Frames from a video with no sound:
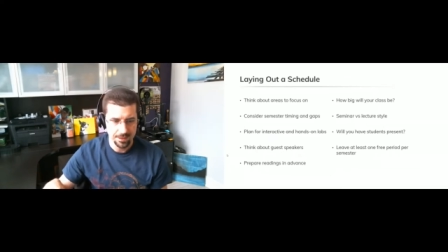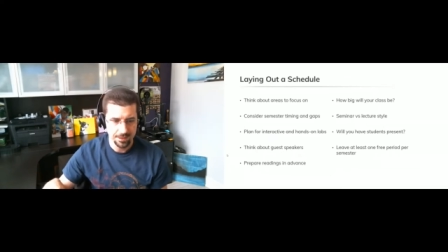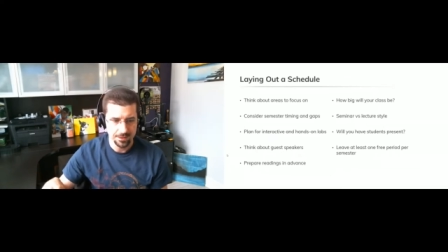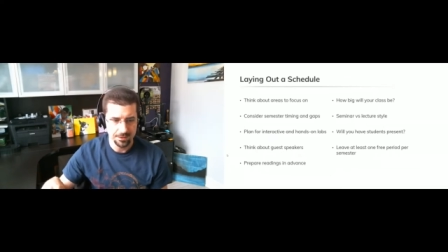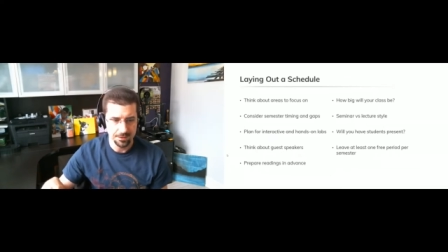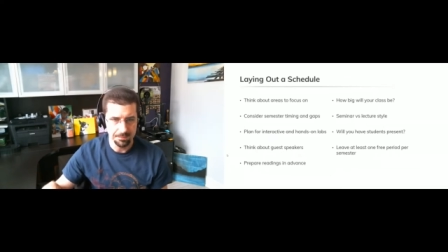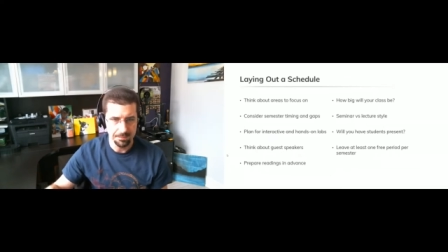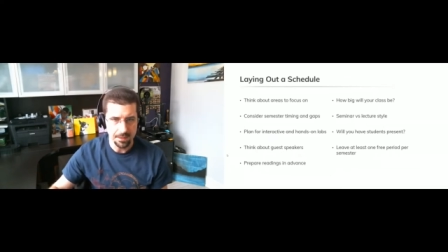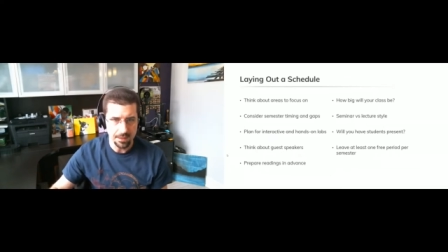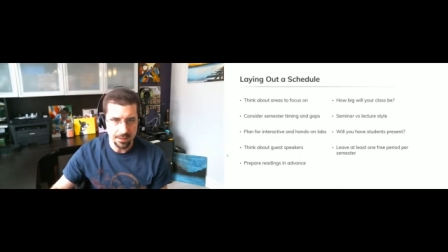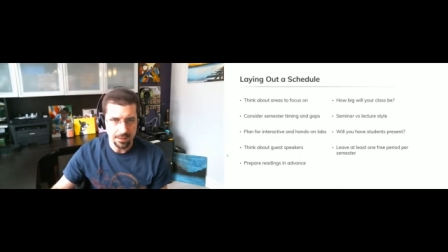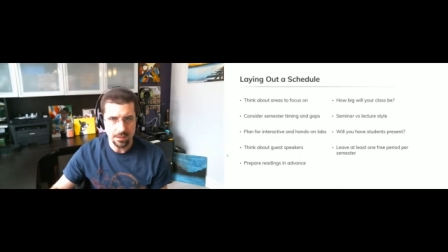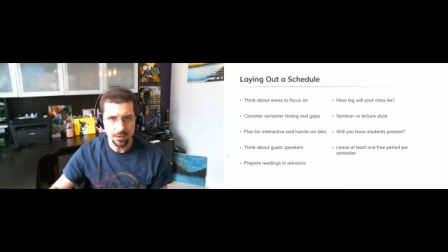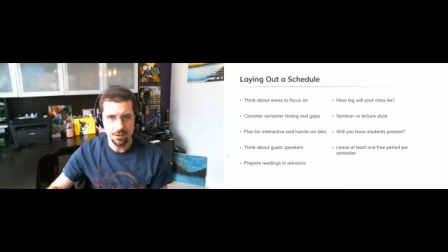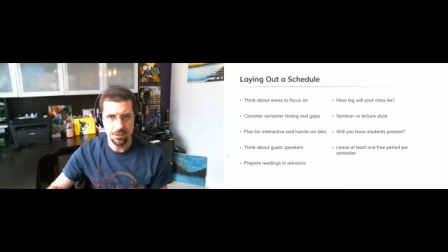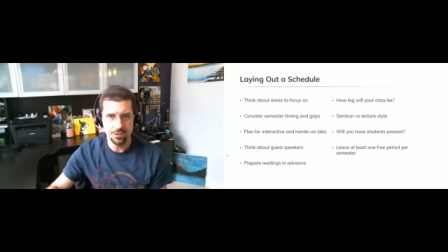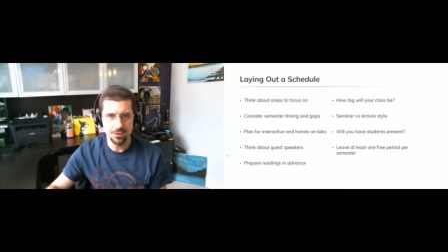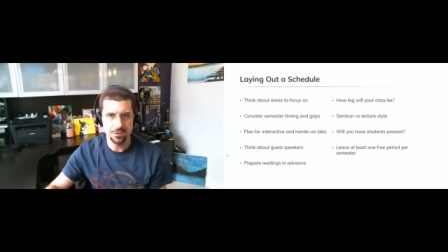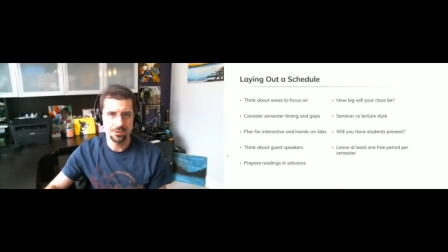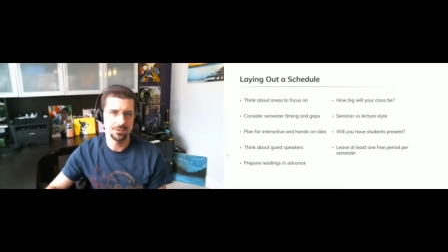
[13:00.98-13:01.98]
depending
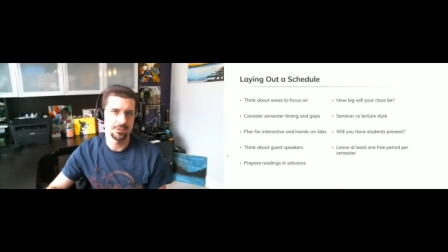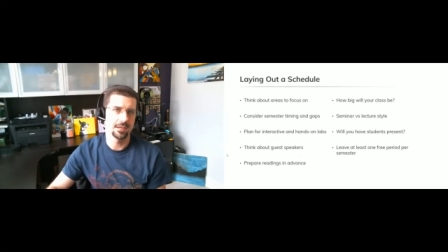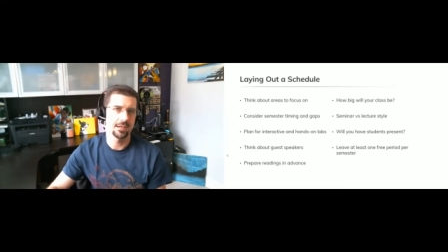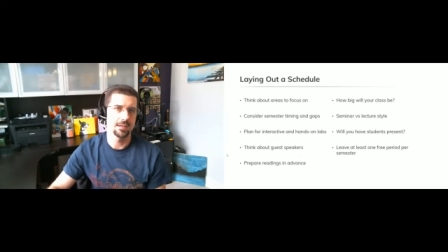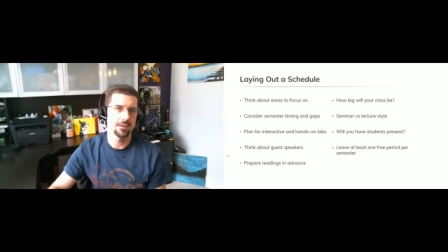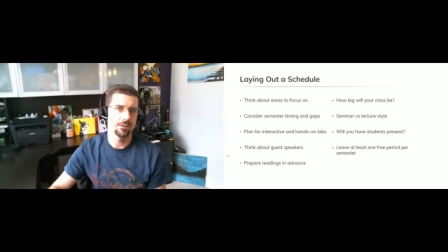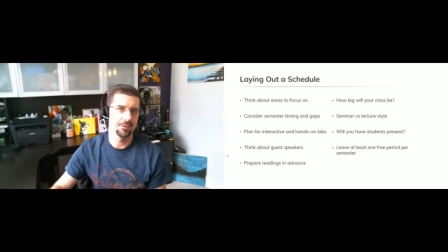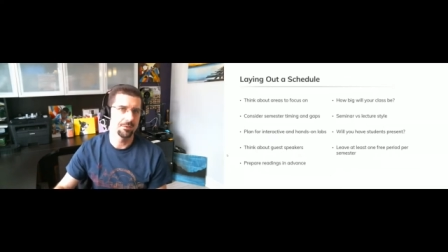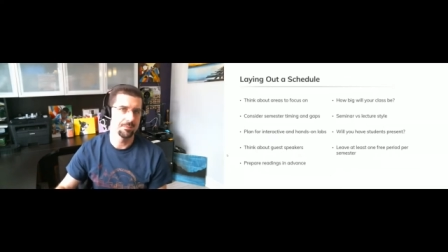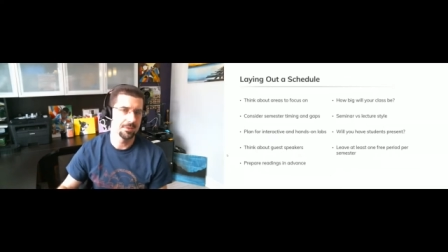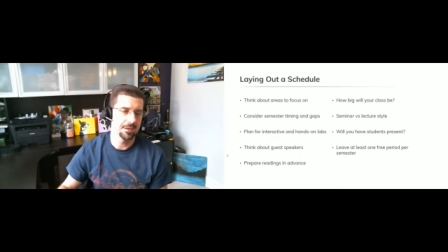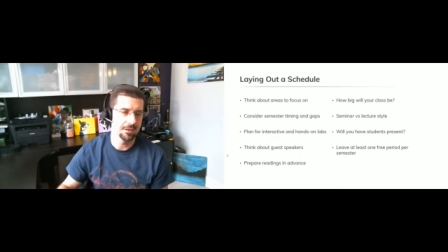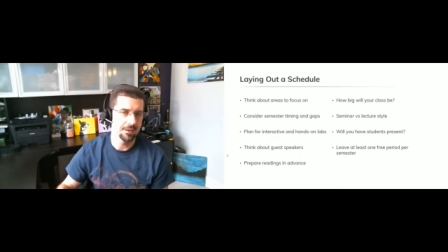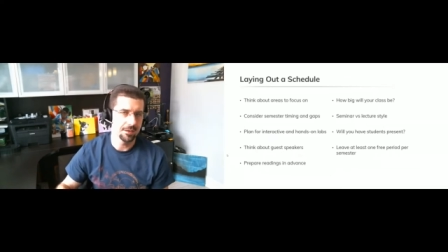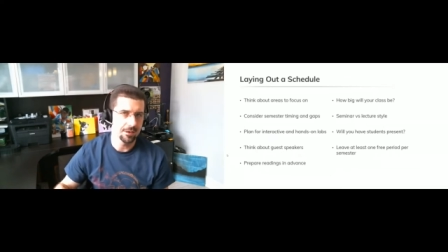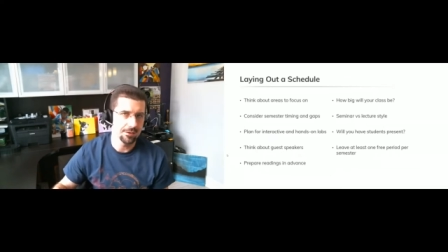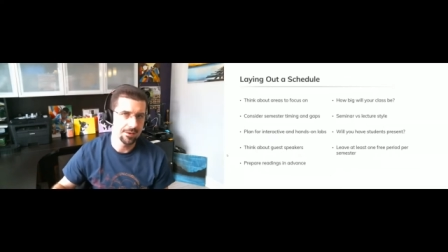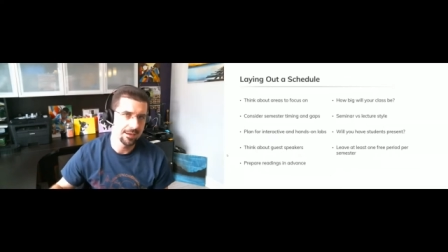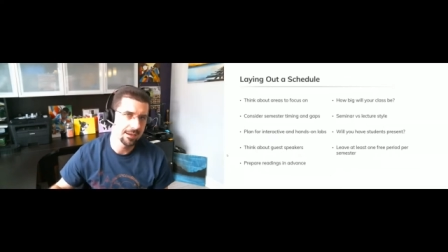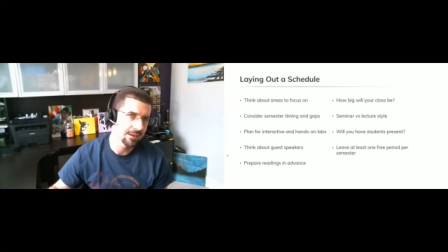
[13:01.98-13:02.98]
on your style, depending
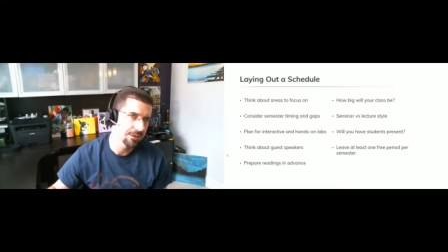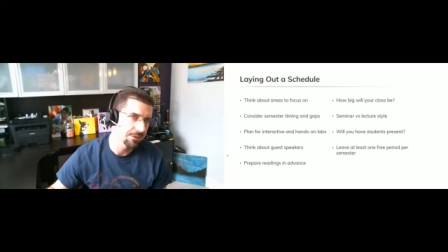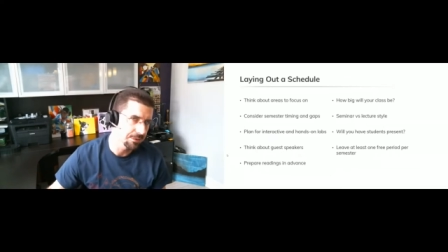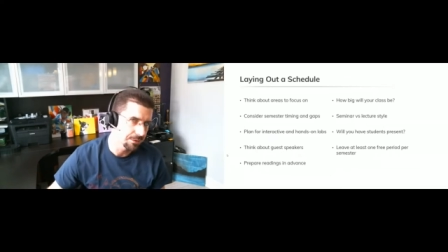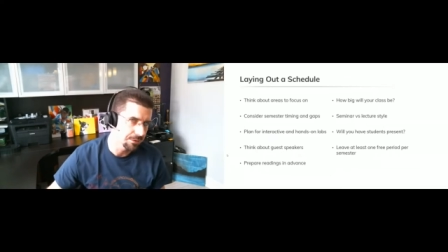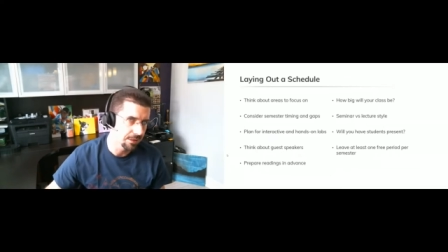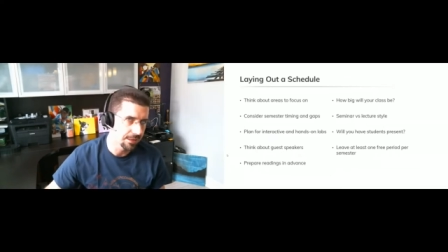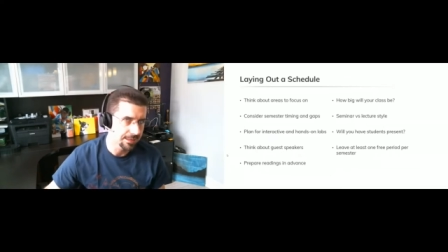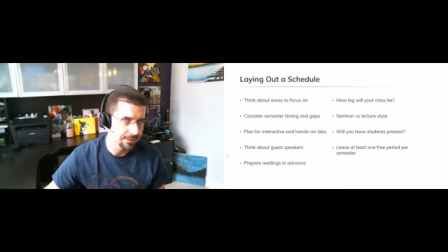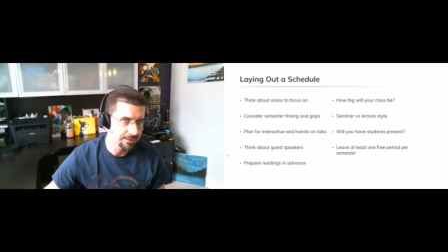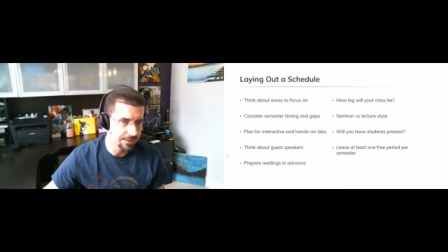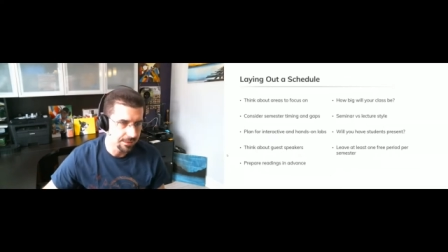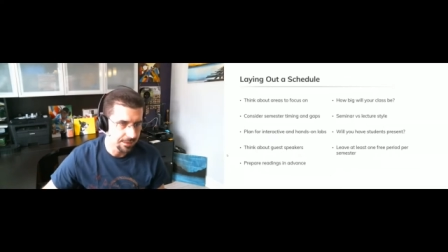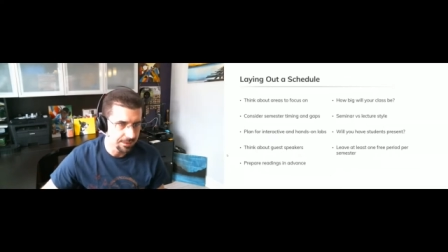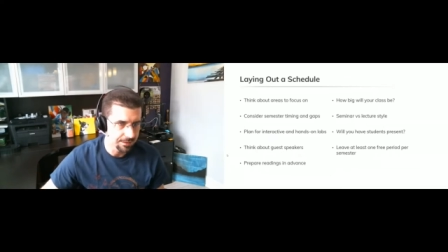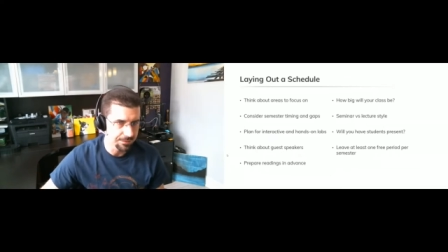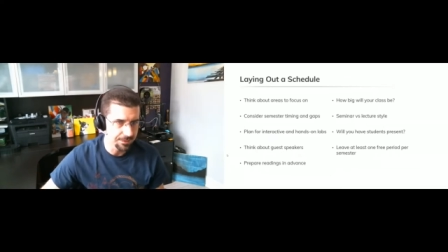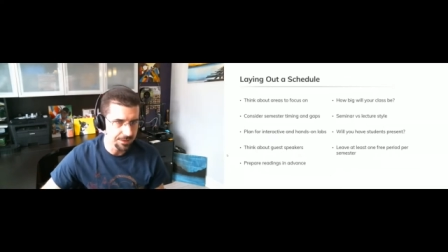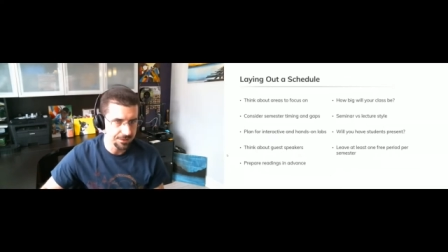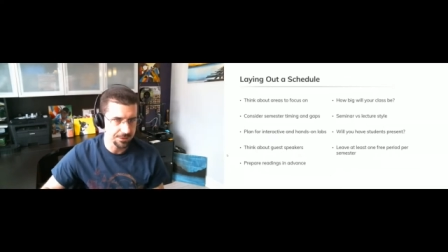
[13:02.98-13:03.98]
on how you'd like to
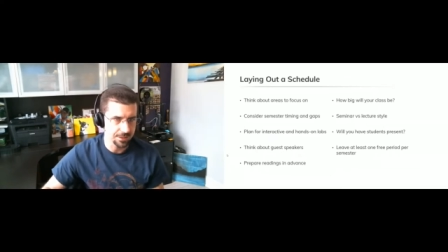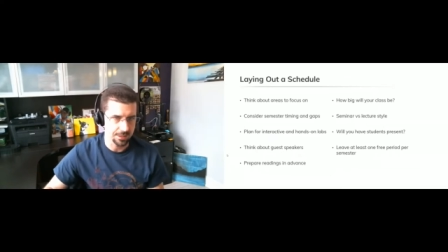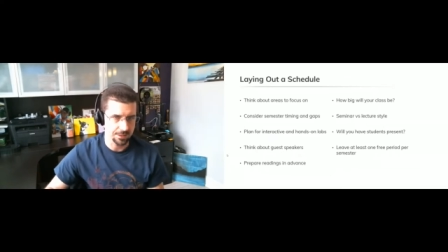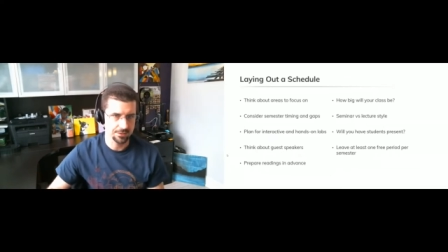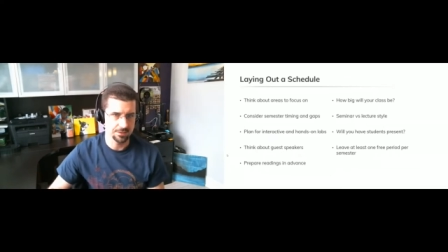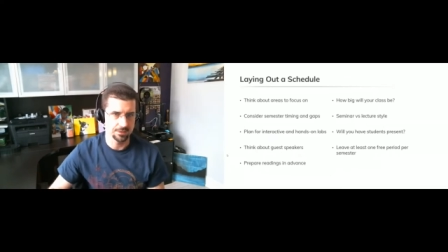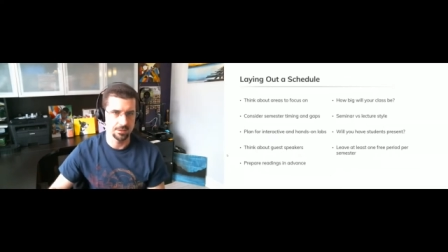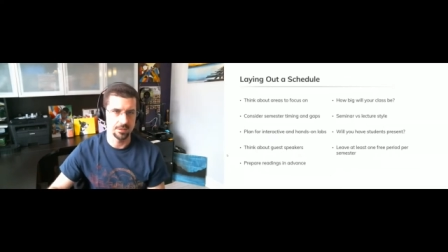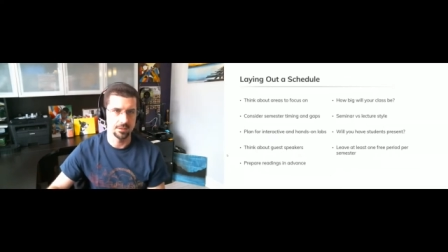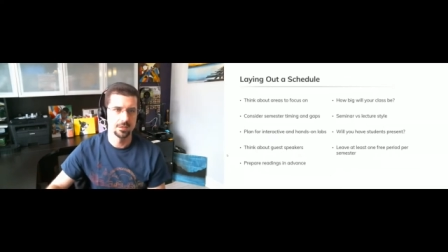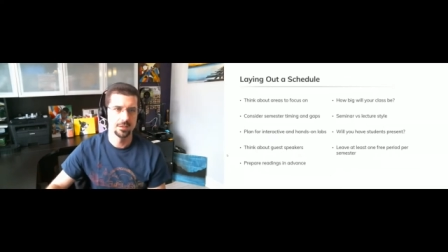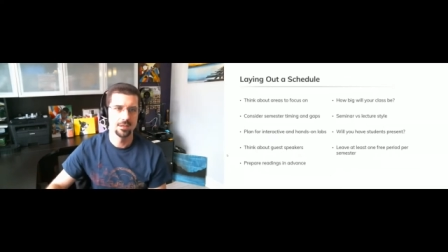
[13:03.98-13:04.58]
give the session,